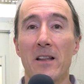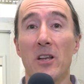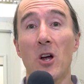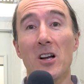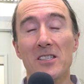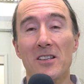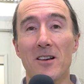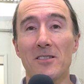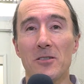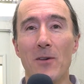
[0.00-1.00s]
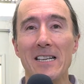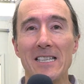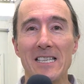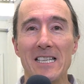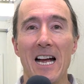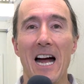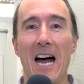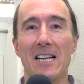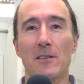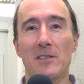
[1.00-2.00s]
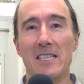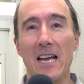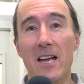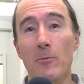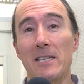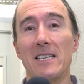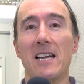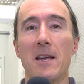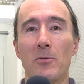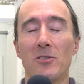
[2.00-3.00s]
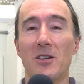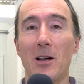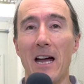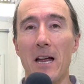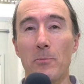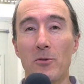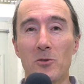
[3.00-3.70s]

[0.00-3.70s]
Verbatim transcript: The cost of those addresses as of today, which is April, April